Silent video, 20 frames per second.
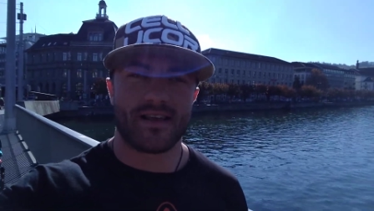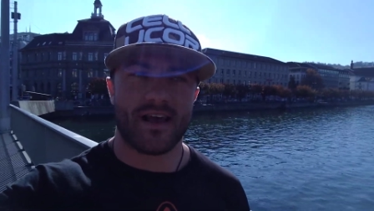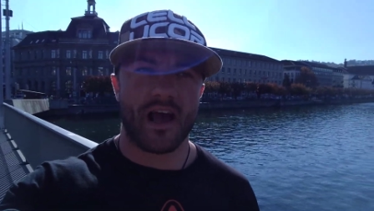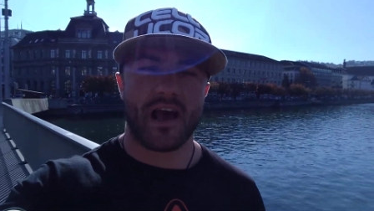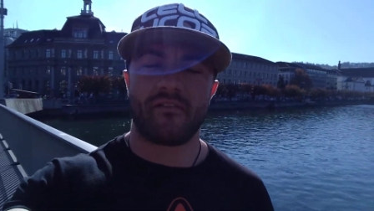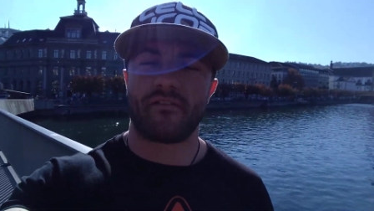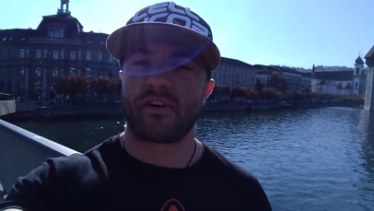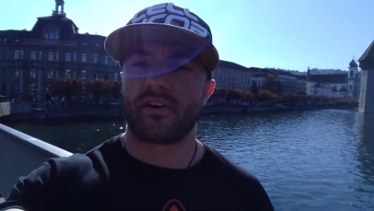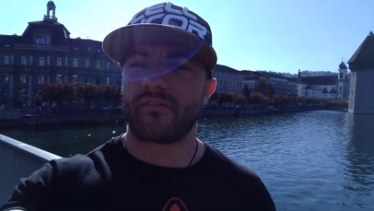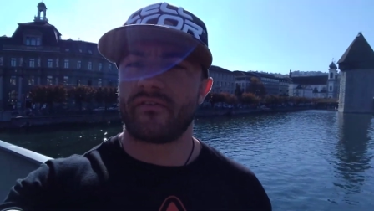
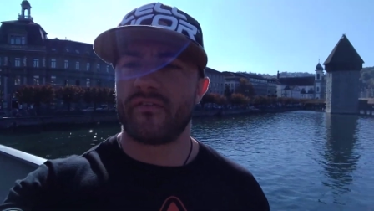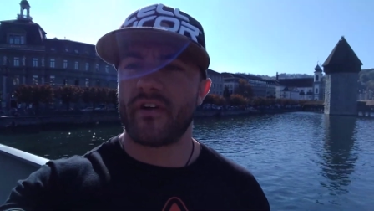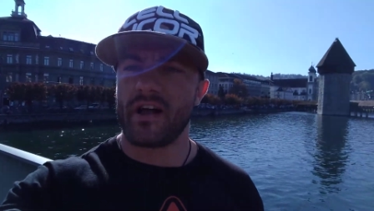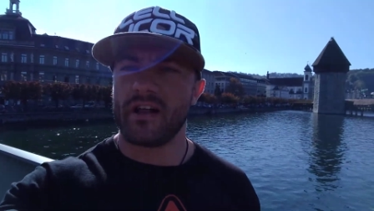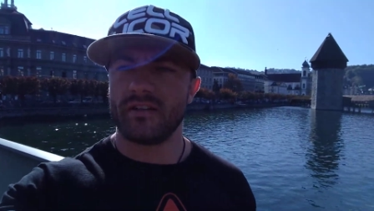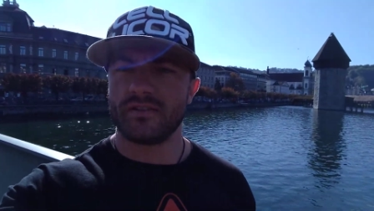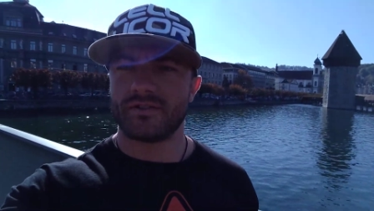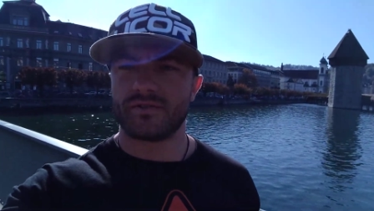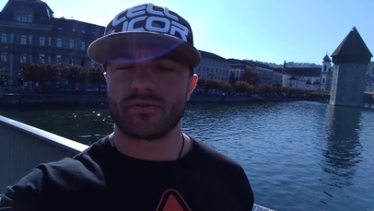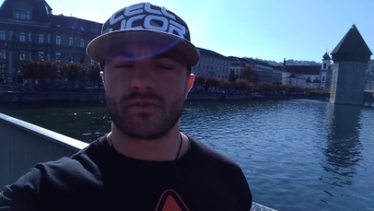ever
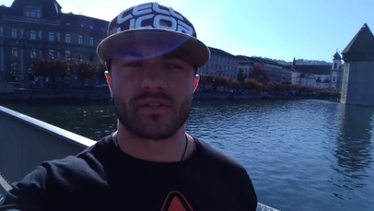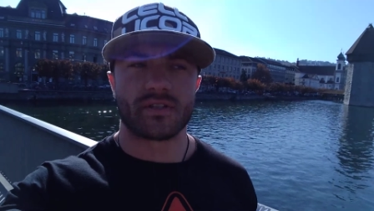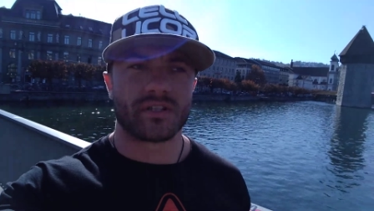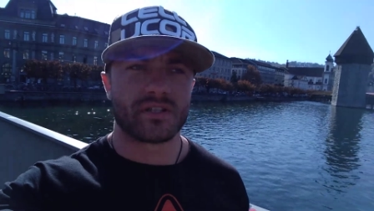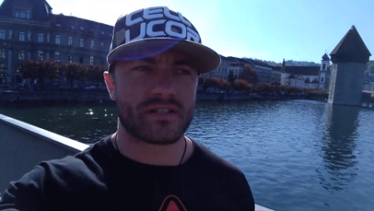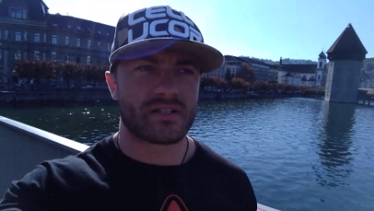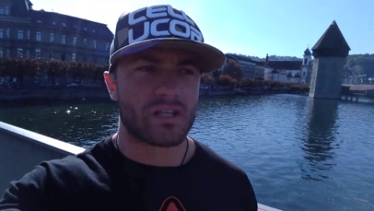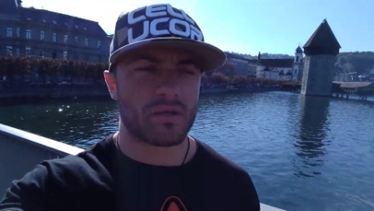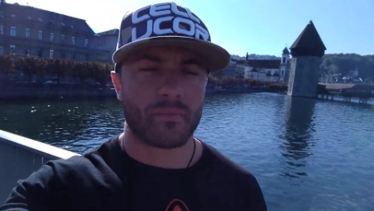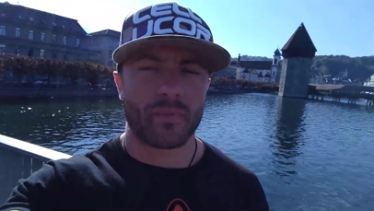value and
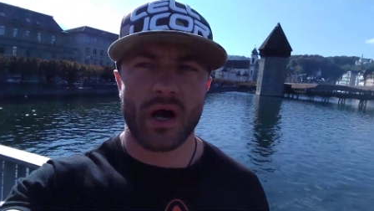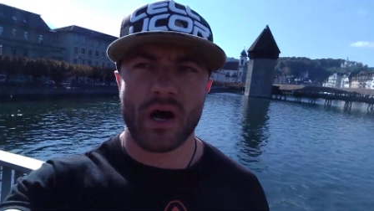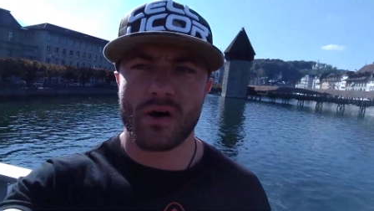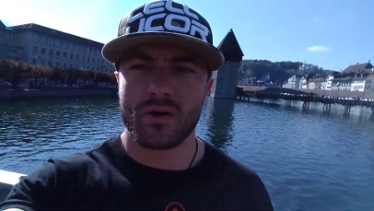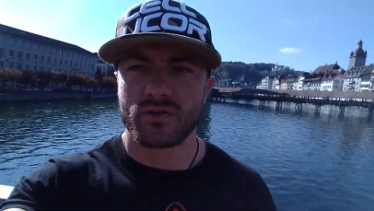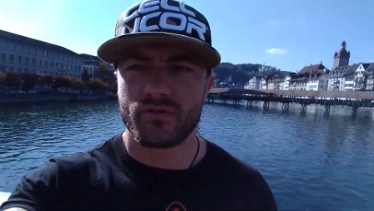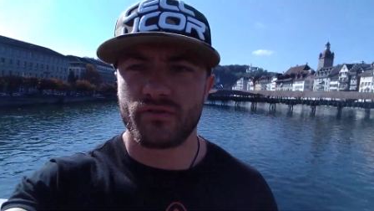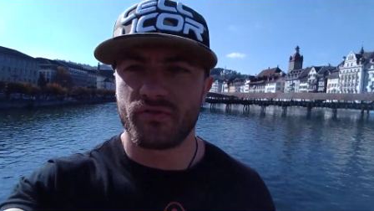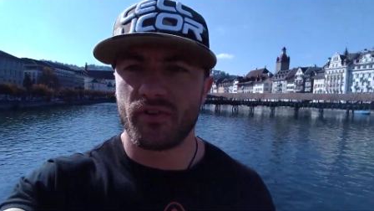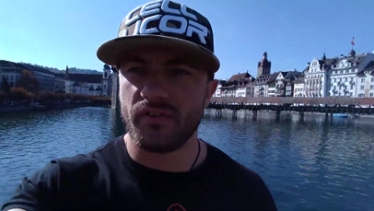it's
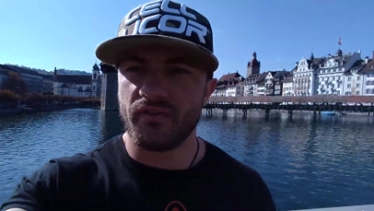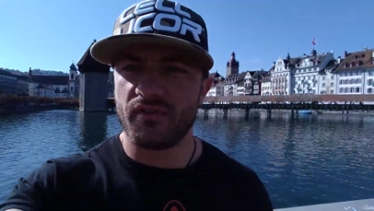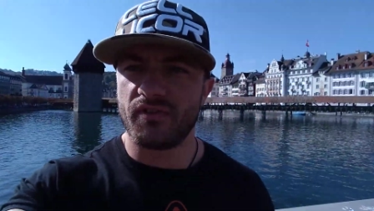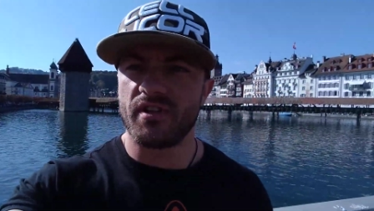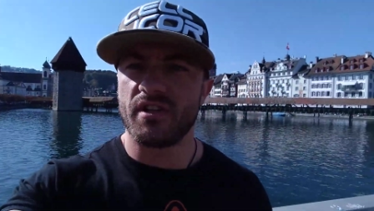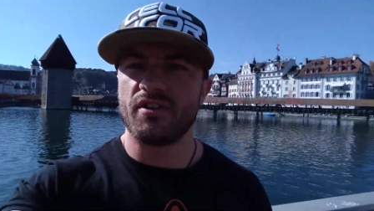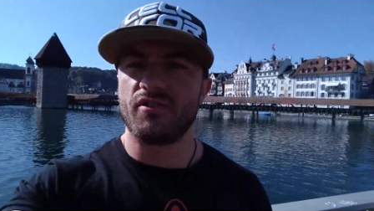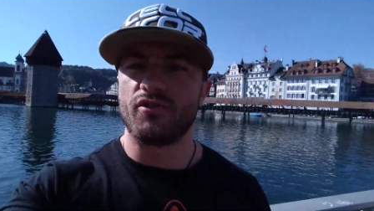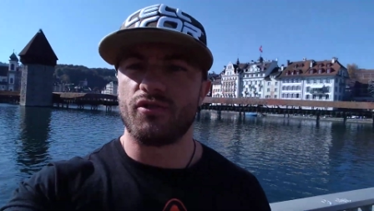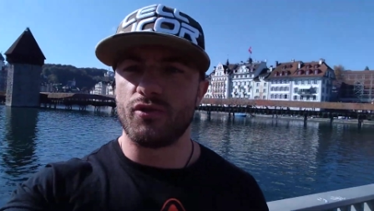about
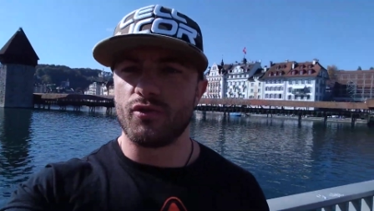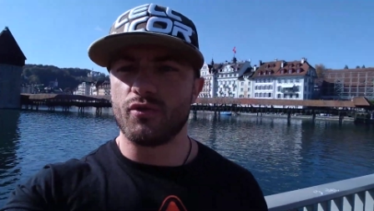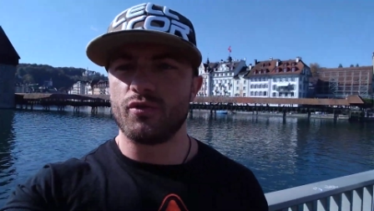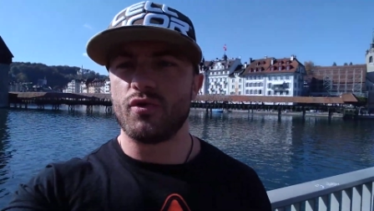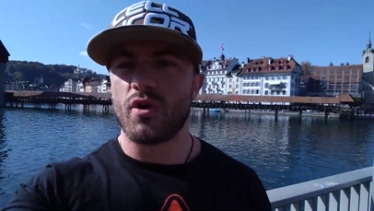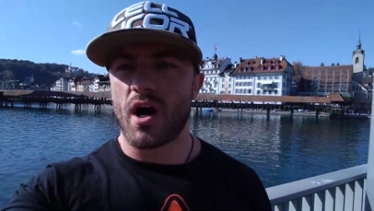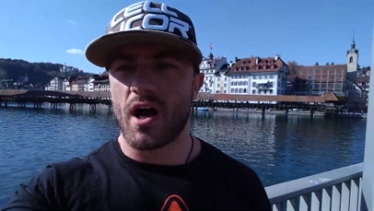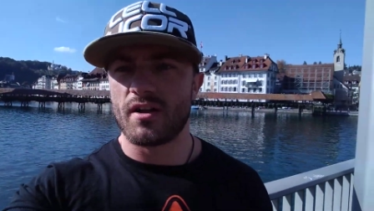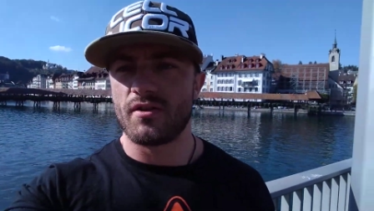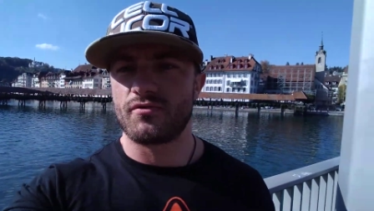
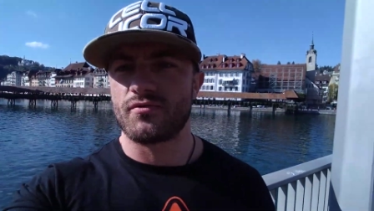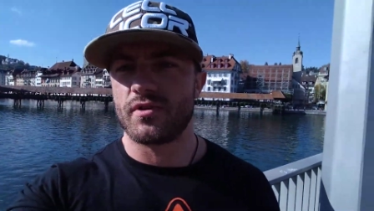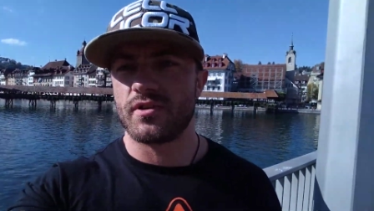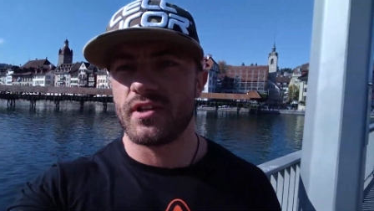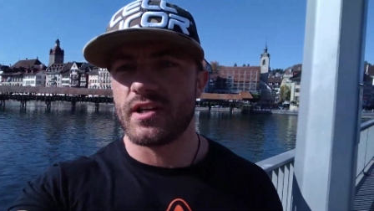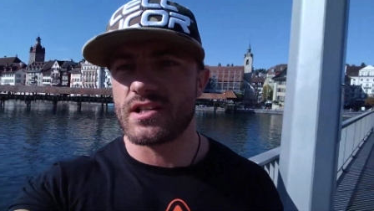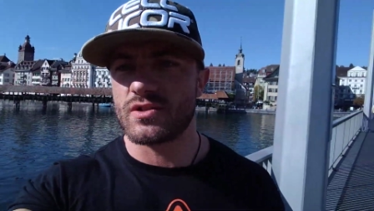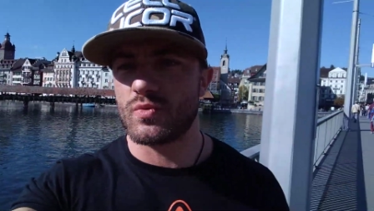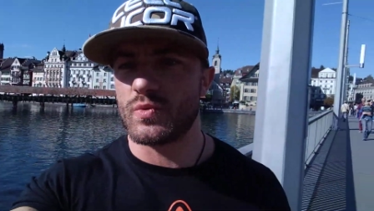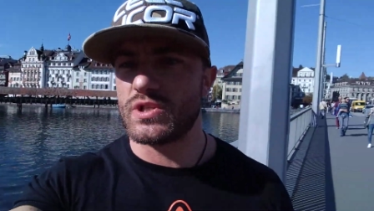5200
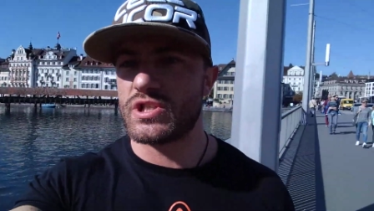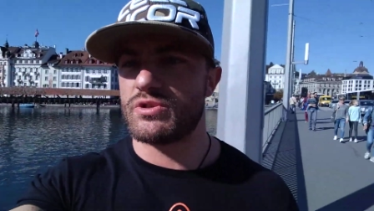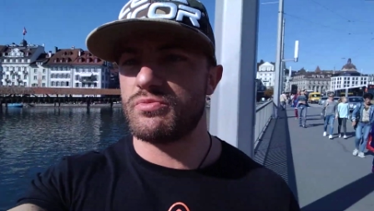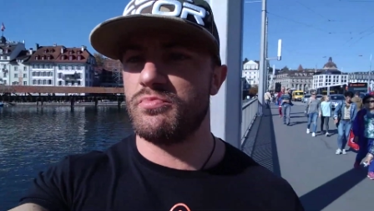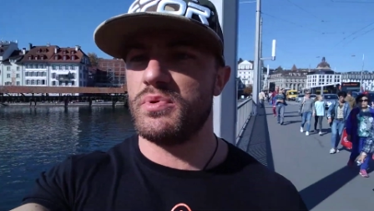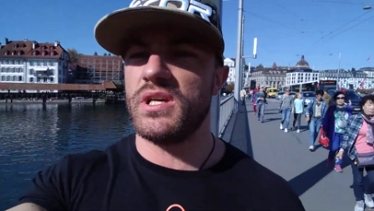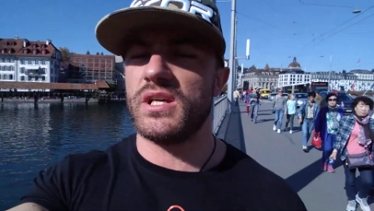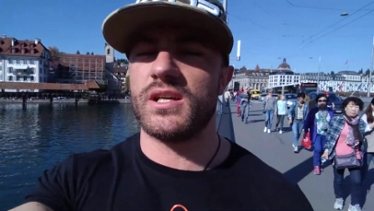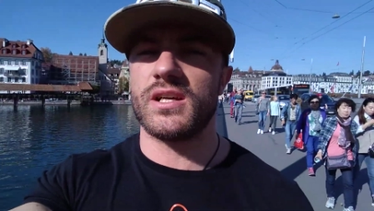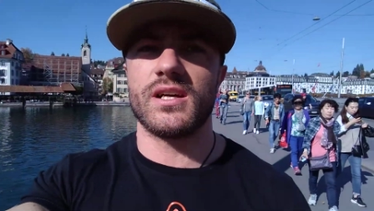as we
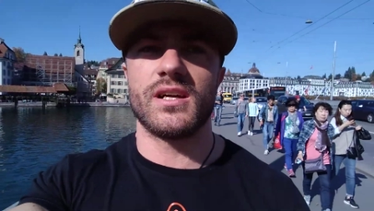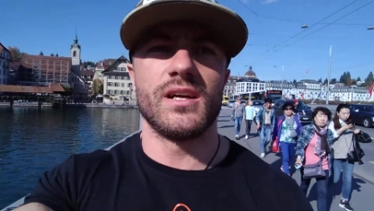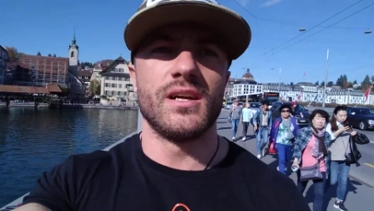speak.